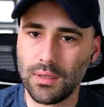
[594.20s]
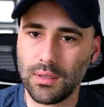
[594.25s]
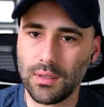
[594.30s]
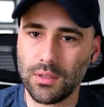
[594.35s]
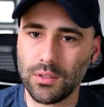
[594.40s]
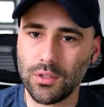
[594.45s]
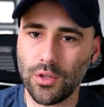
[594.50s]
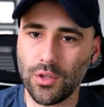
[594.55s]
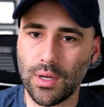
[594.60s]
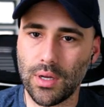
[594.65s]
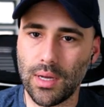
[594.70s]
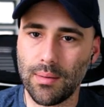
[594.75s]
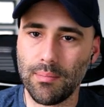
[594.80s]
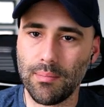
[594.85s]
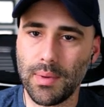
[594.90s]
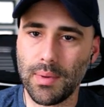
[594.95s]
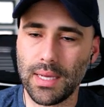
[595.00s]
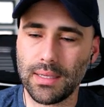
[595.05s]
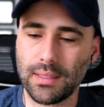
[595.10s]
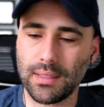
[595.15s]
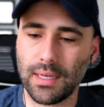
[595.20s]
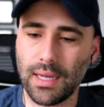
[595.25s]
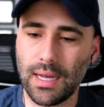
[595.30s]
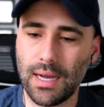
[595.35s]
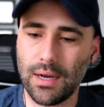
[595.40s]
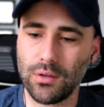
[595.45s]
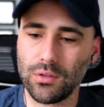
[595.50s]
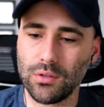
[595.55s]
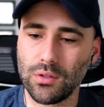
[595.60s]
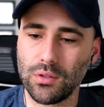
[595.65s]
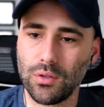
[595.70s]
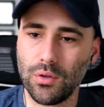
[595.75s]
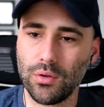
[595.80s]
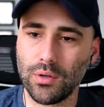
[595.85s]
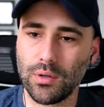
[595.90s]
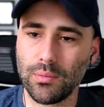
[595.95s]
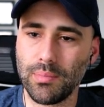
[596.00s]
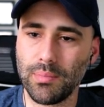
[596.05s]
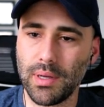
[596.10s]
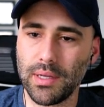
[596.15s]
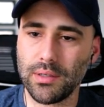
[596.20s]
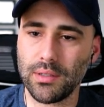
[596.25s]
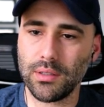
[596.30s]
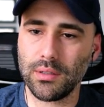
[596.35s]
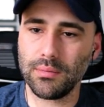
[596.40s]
so you can make the house look better.